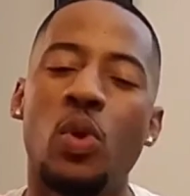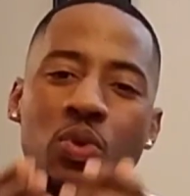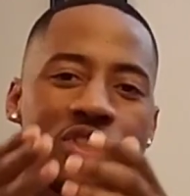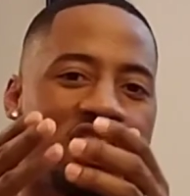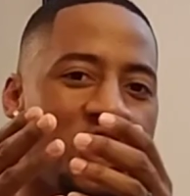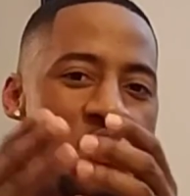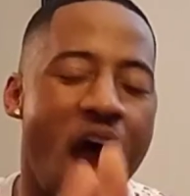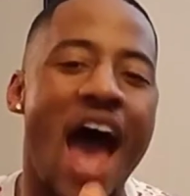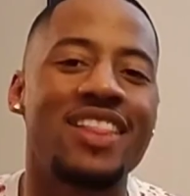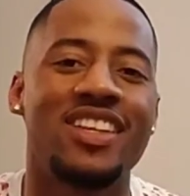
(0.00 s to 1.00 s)
we will see you
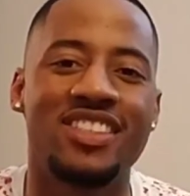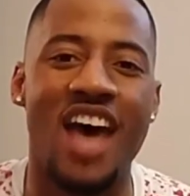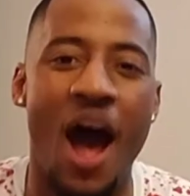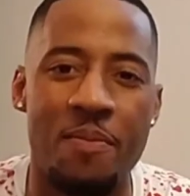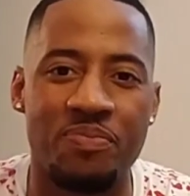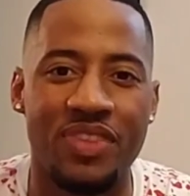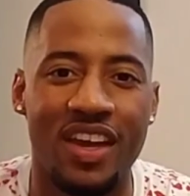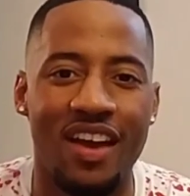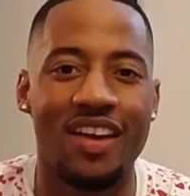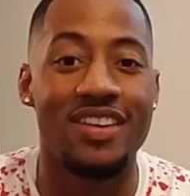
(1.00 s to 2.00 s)
at the
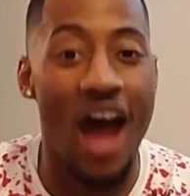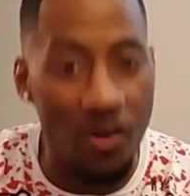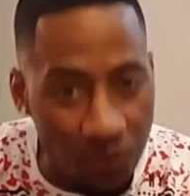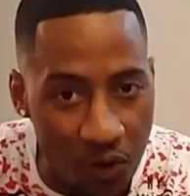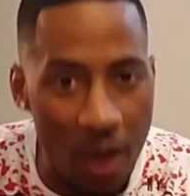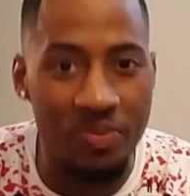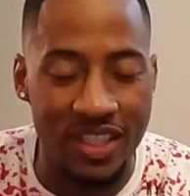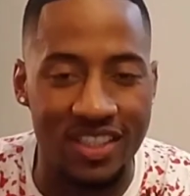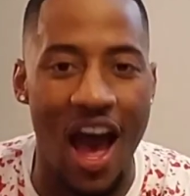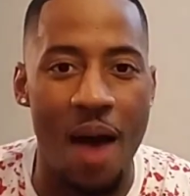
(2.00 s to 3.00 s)
top, not from
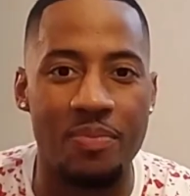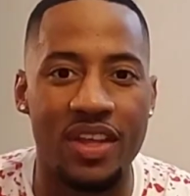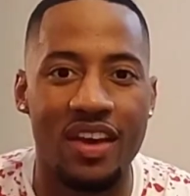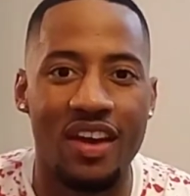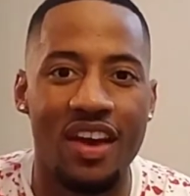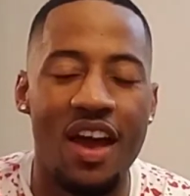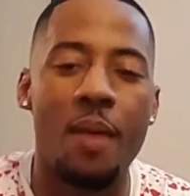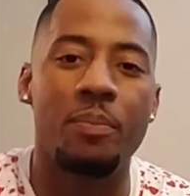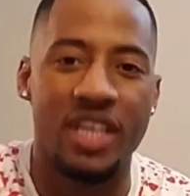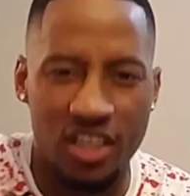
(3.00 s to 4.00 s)
the top,
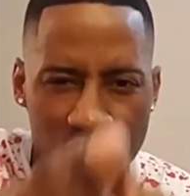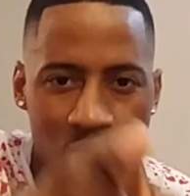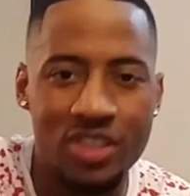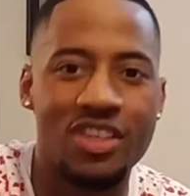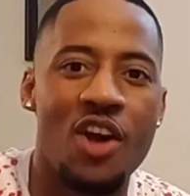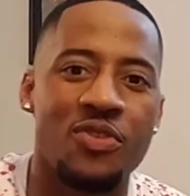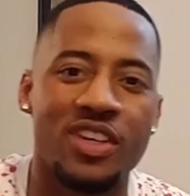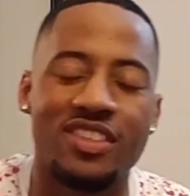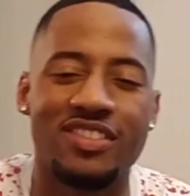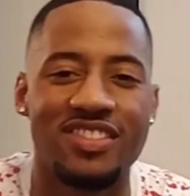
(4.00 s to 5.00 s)
because you deserve
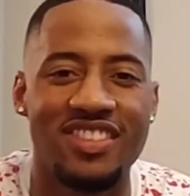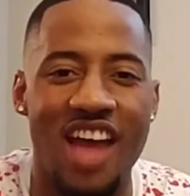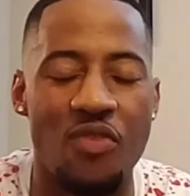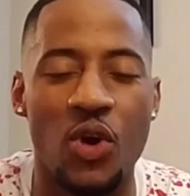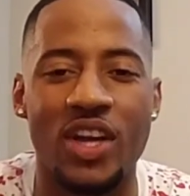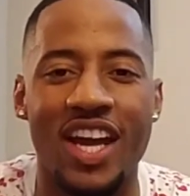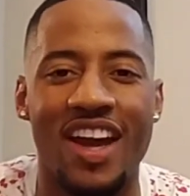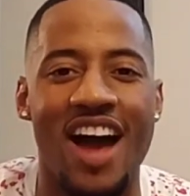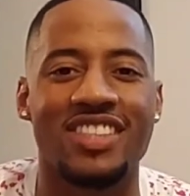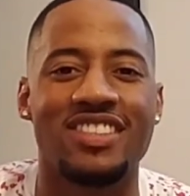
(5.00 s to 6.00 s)
it. Have a great
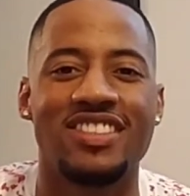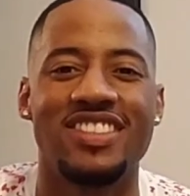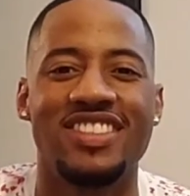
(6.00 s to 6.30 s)
day, guys.